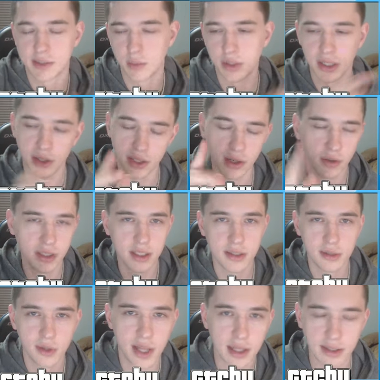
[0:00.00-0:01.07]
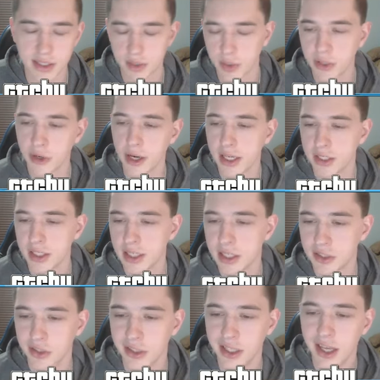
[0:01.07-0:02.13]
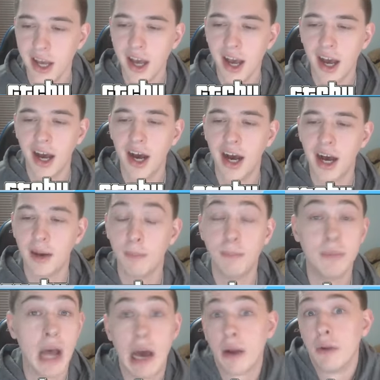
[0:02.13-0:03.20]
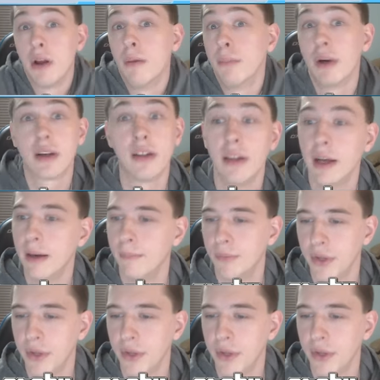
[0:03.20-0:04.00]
Well, no, you don't need to do that unless we crash, actually. Uh, I don't know. Buckle up.